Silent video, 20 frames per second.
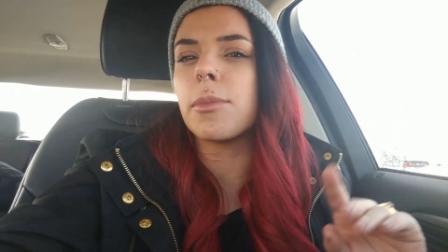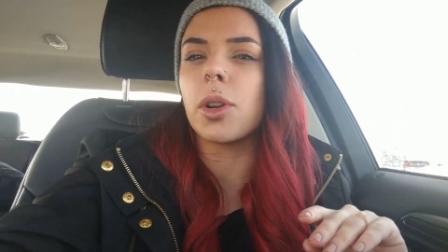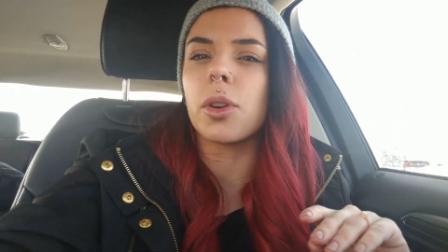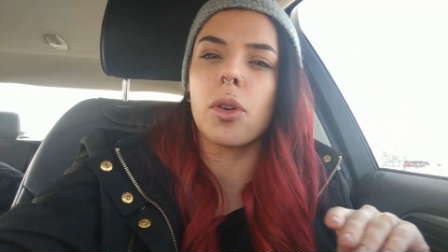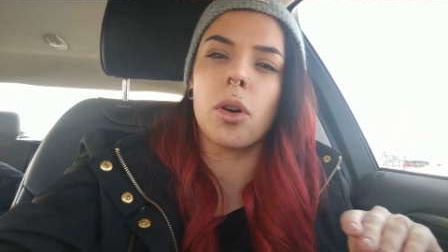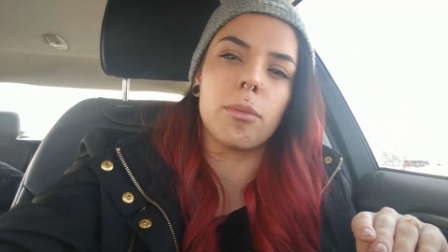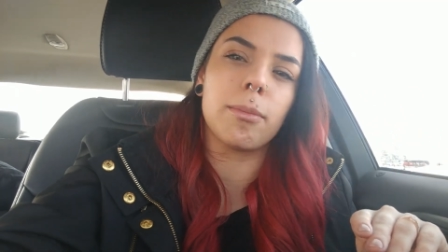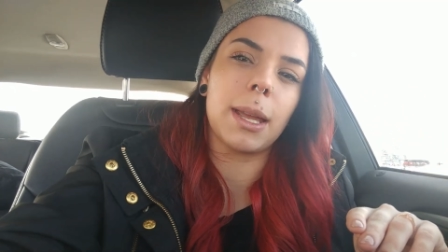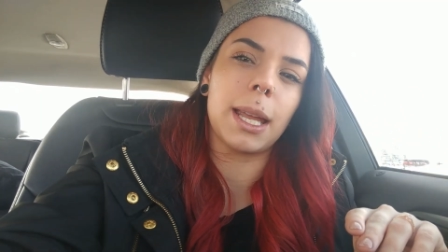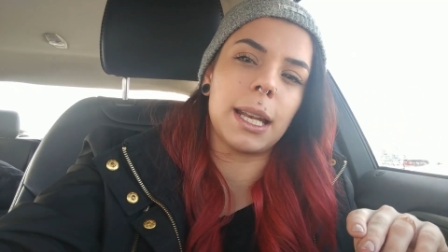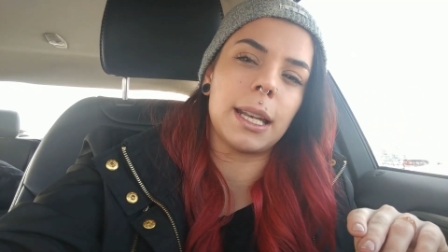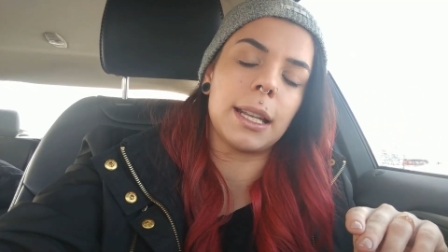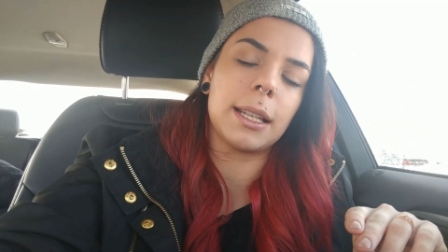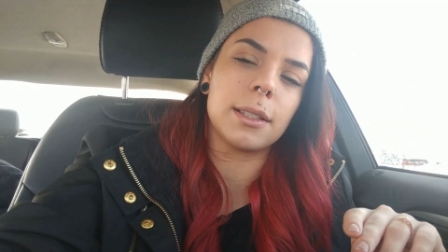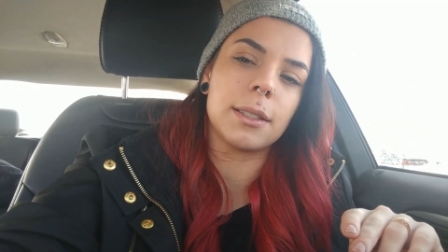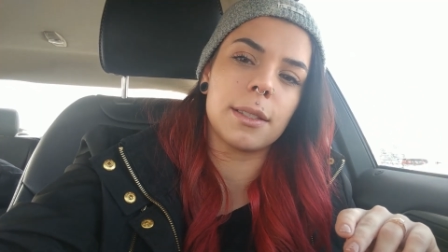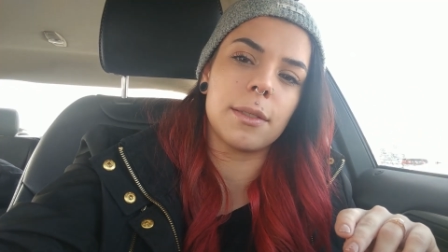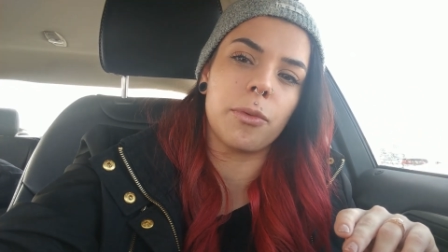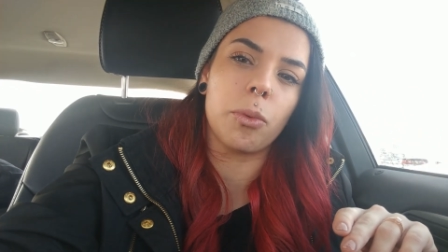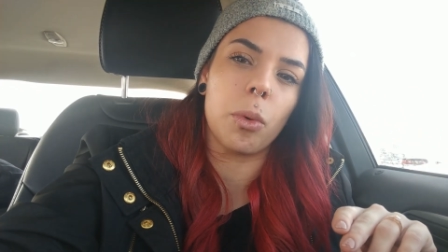They're no
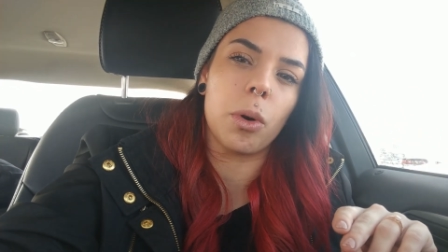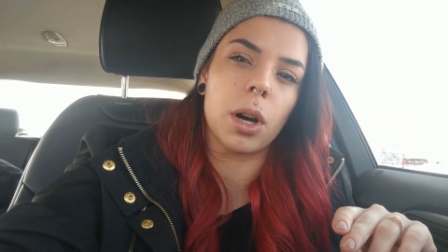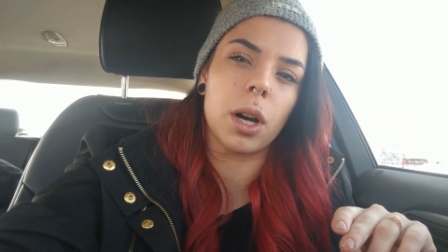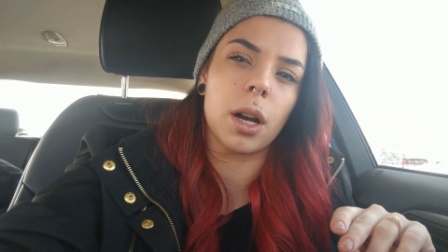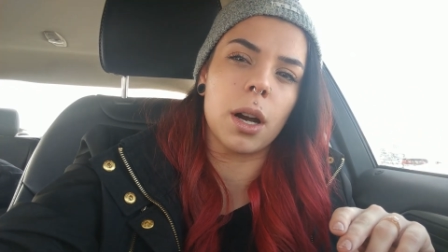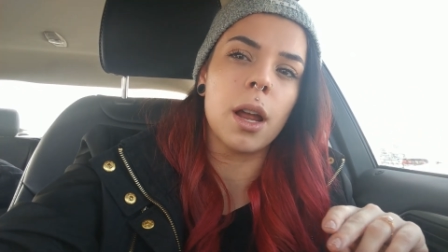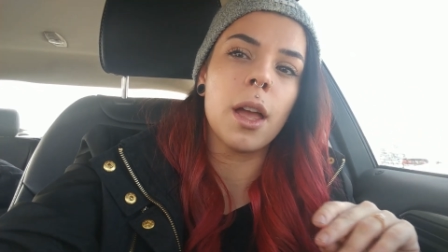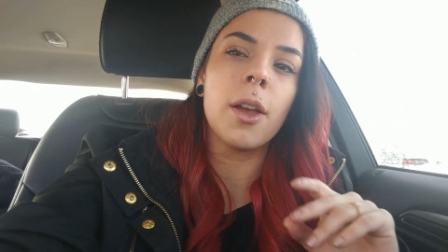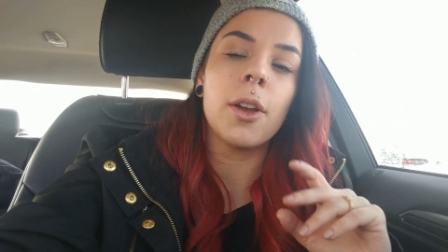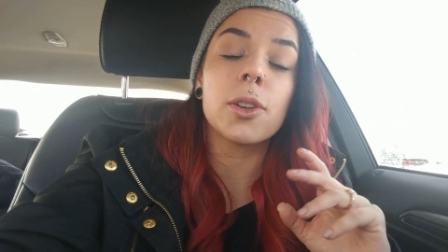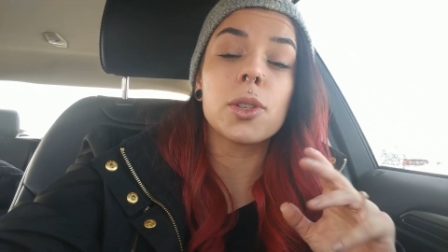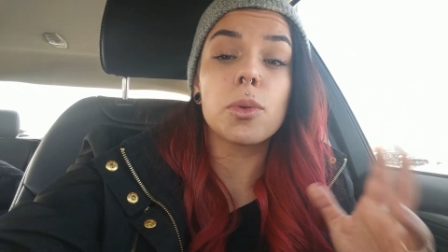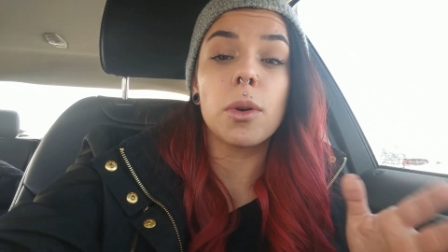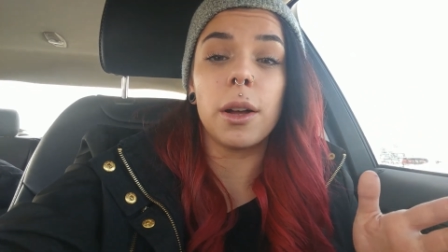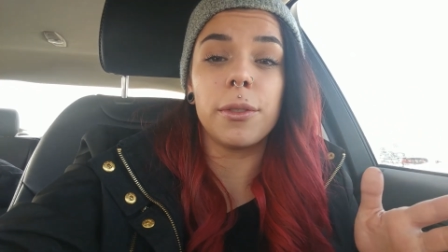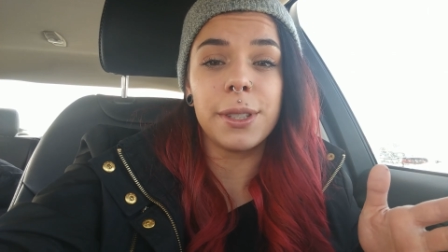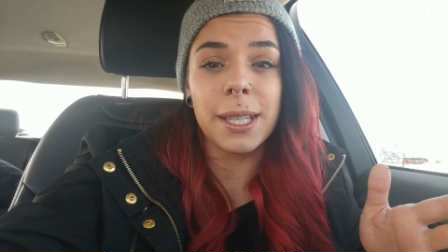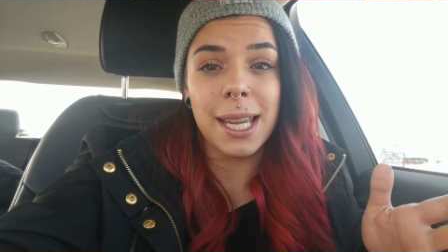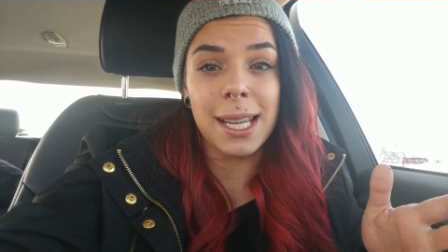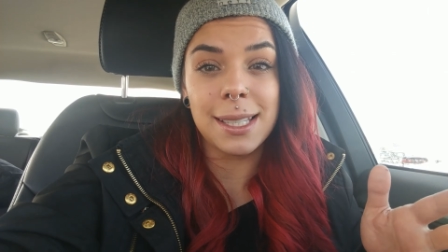maintenance for
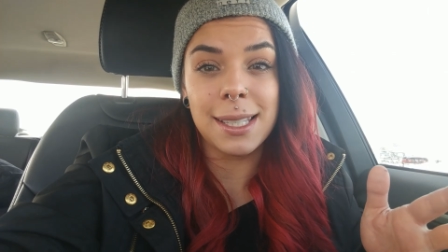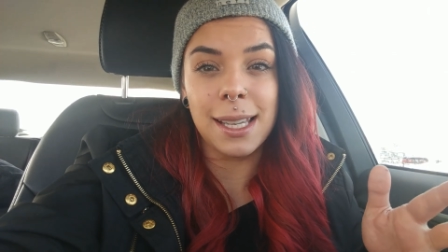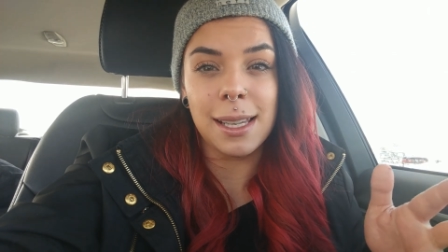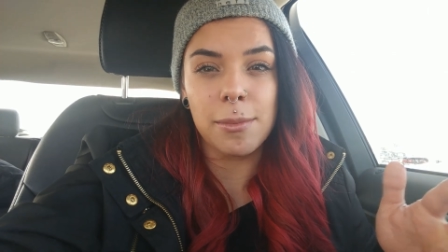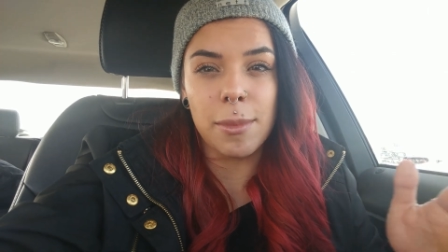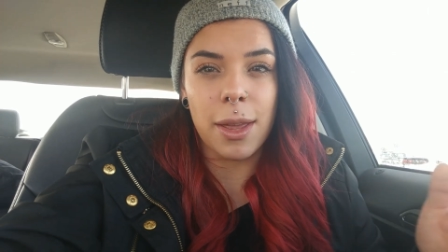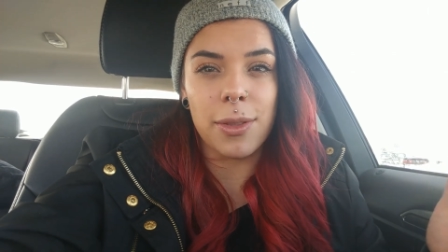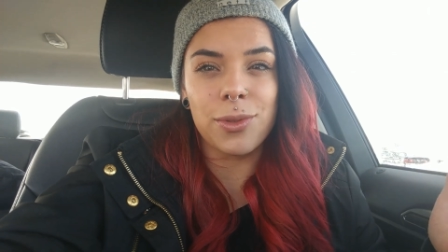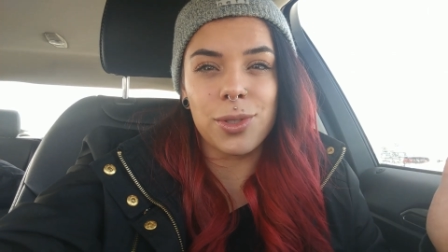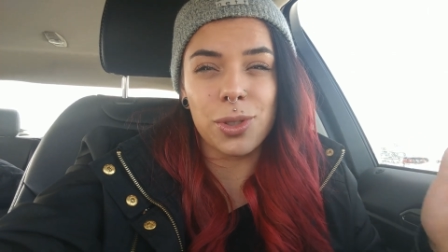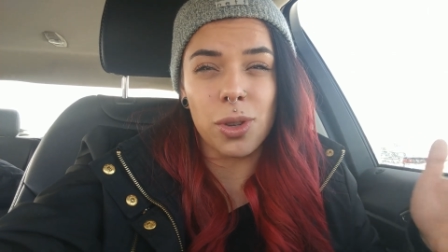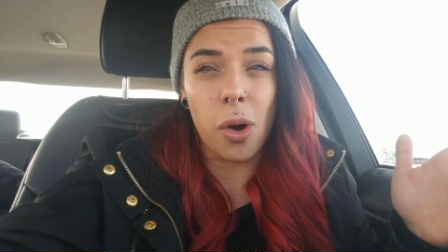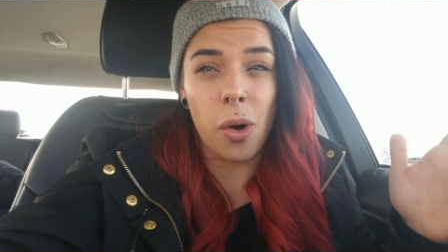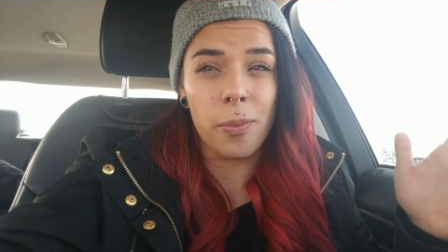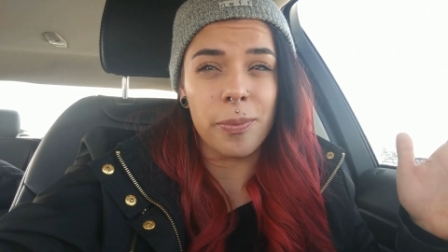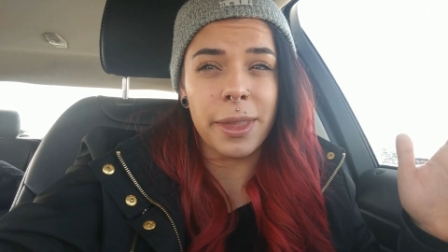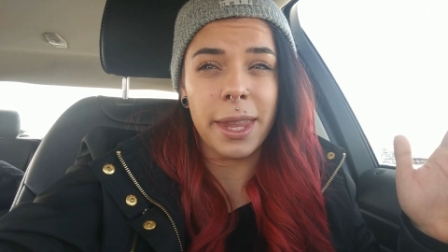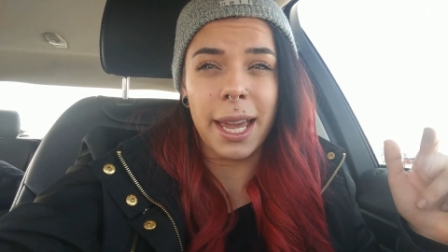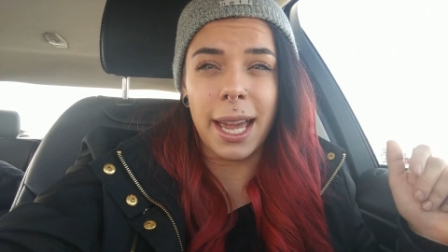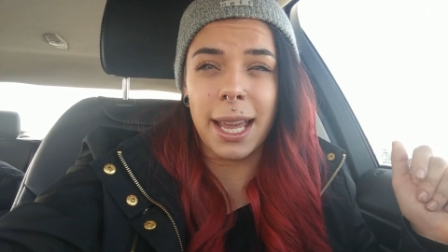12 to 18 months. So
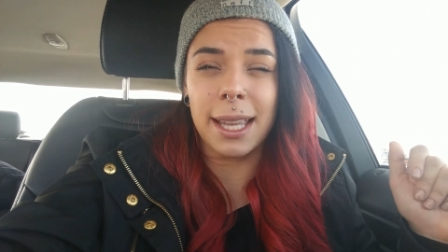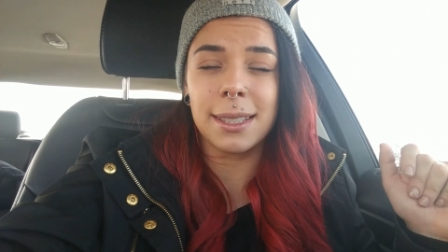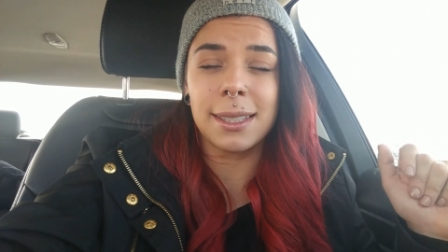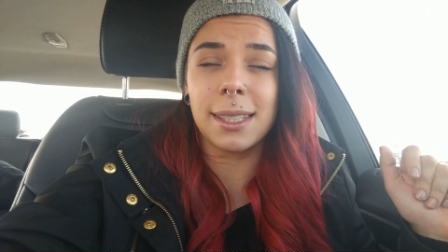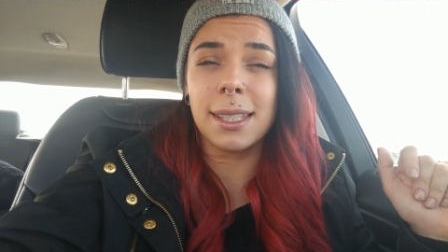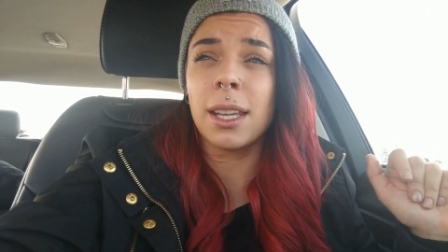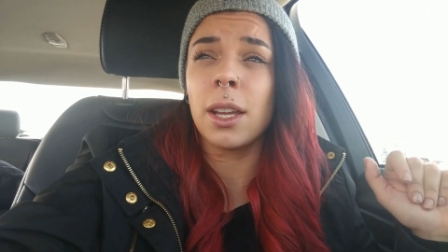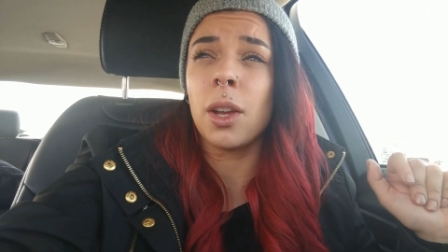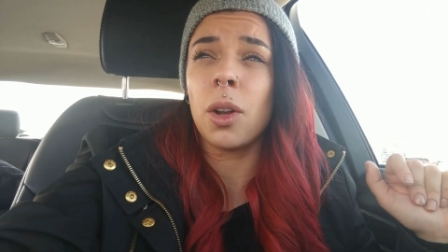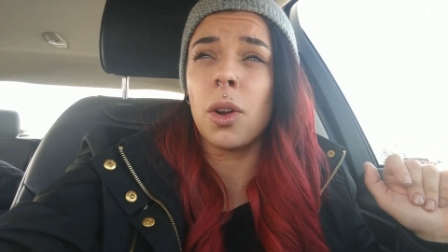it's